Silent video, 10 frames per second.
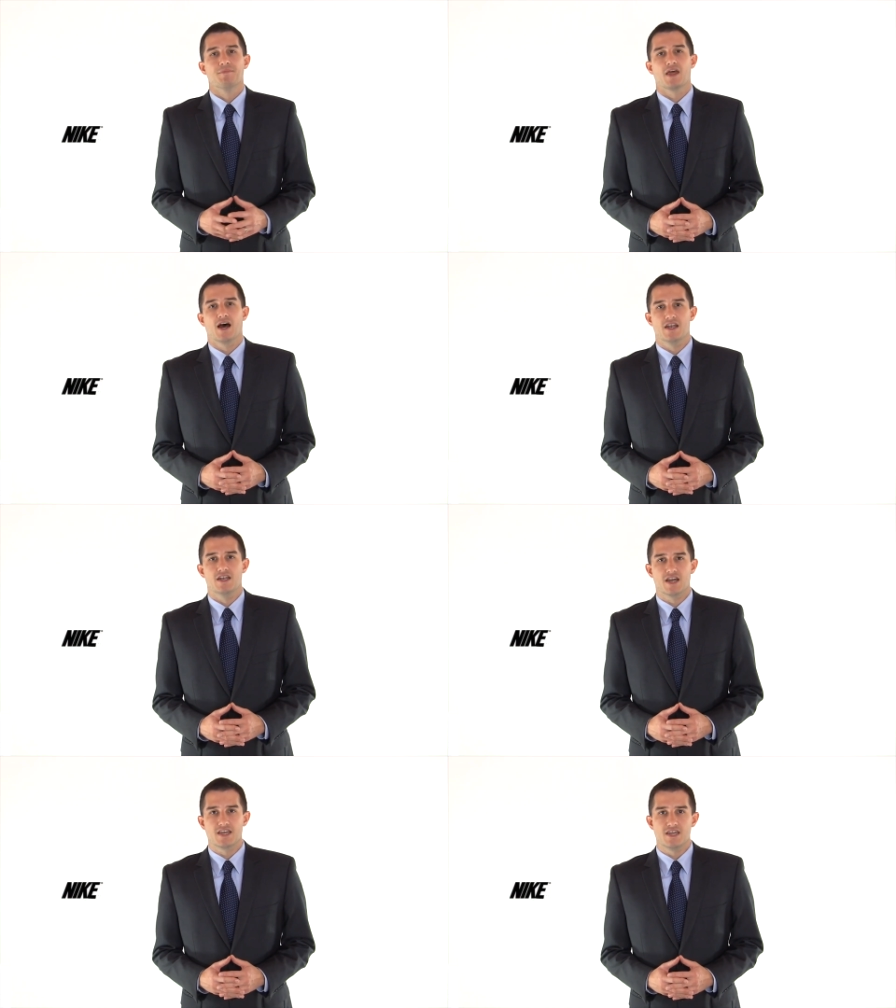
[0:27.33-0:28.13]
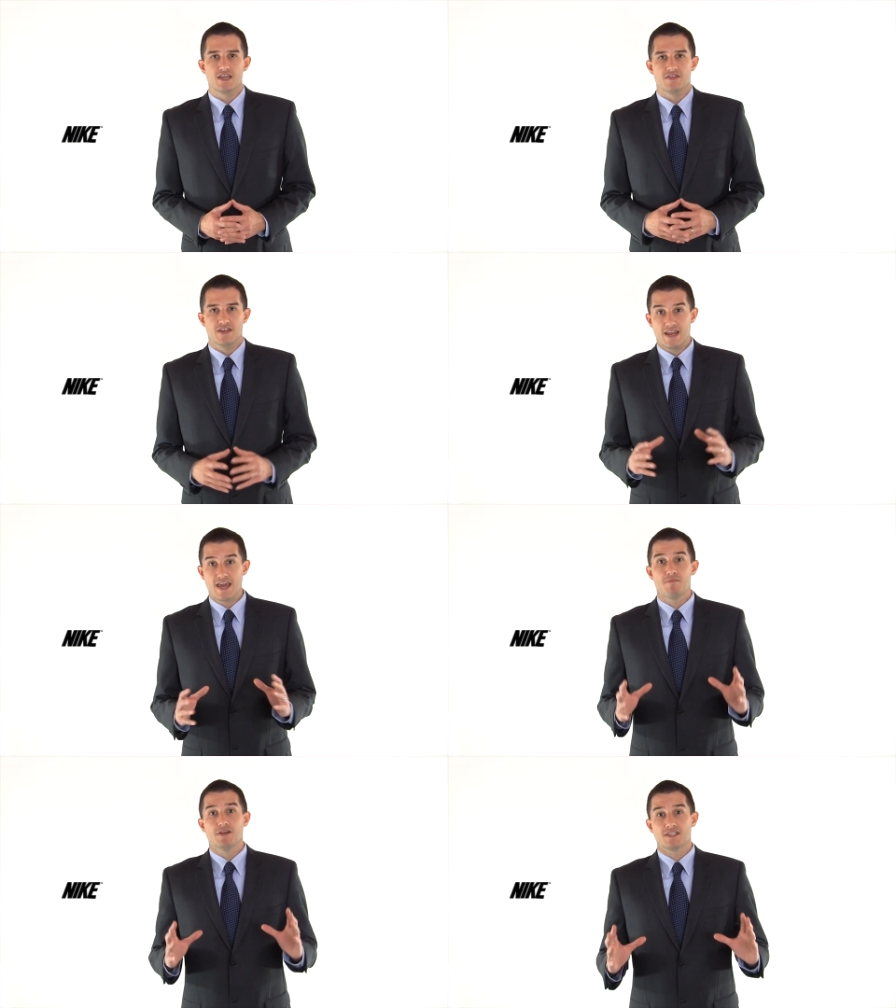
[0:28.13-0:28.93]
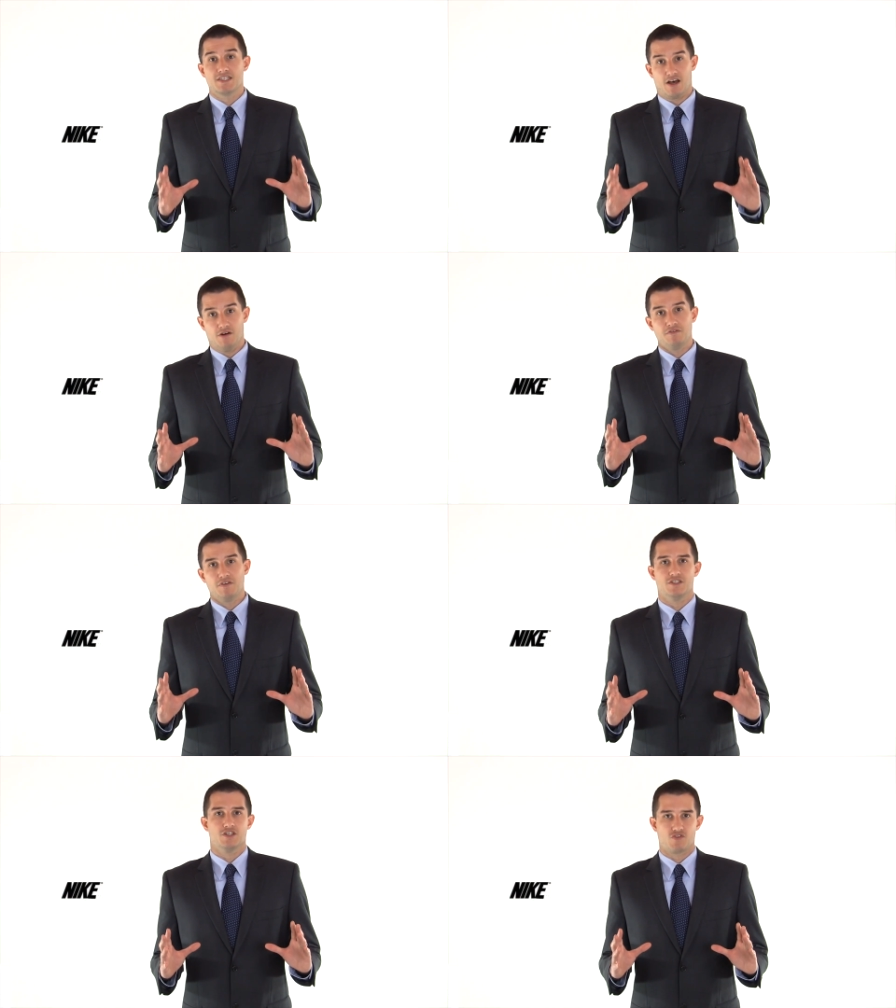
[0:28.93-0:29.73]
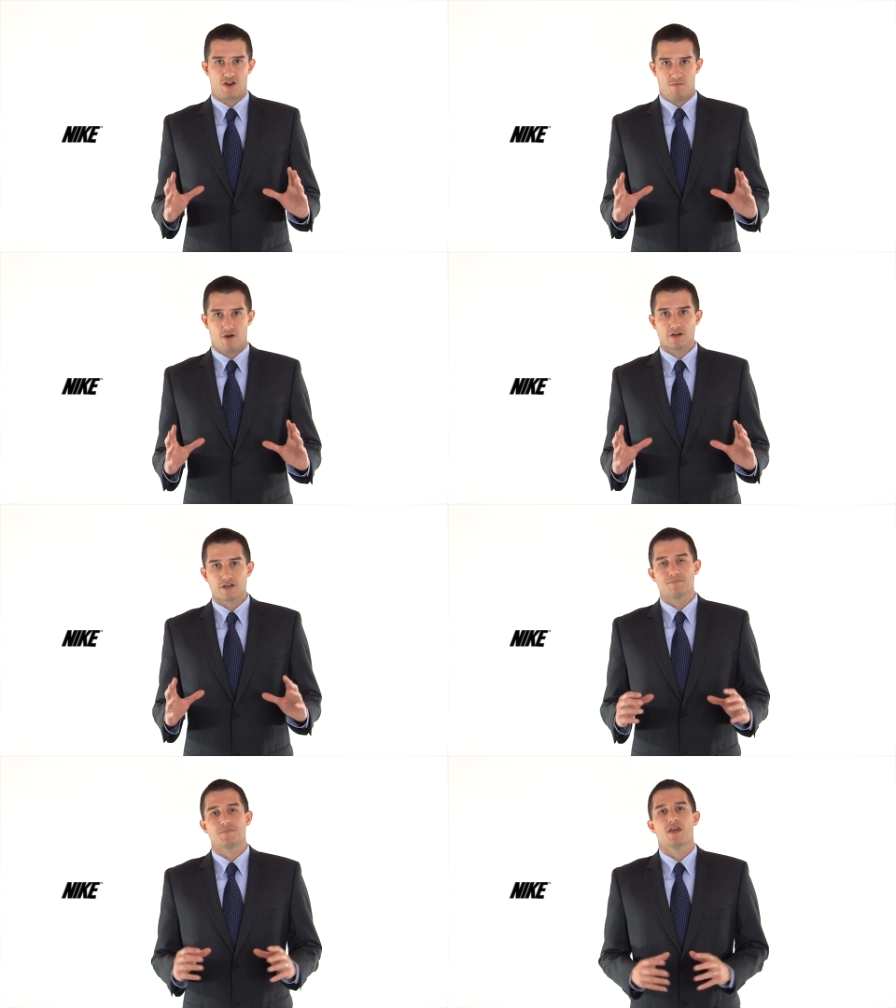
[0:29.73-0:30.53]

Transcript: Uh, Nike, the name itself is a trademark.